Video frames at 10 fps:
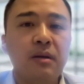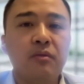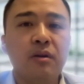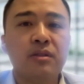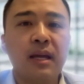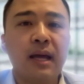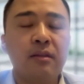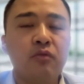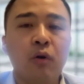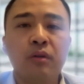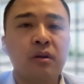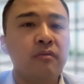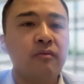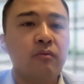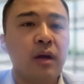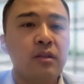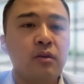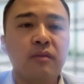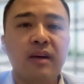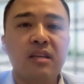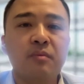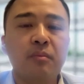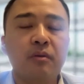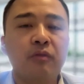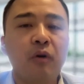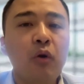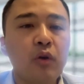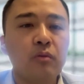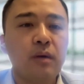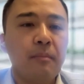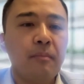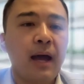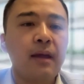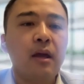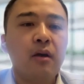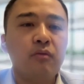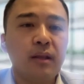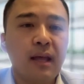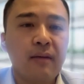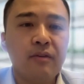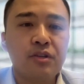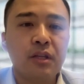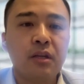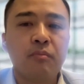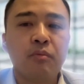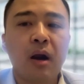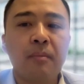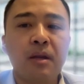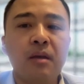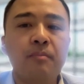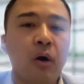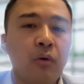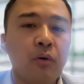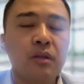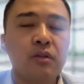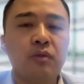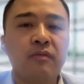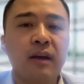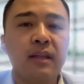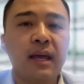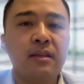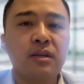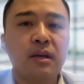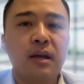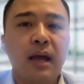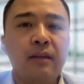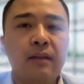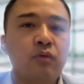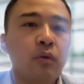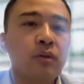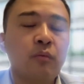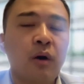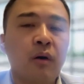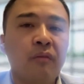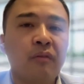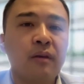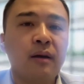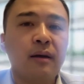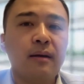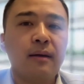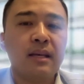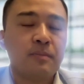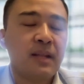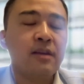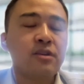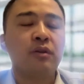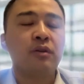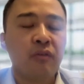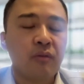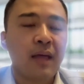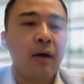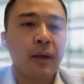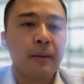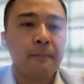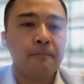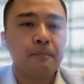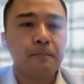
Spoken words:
keeping real estate and grow their rental investment portfolio by re-leveraging their property, borrowing to refinance, and grow their wealth exponentially. So that way.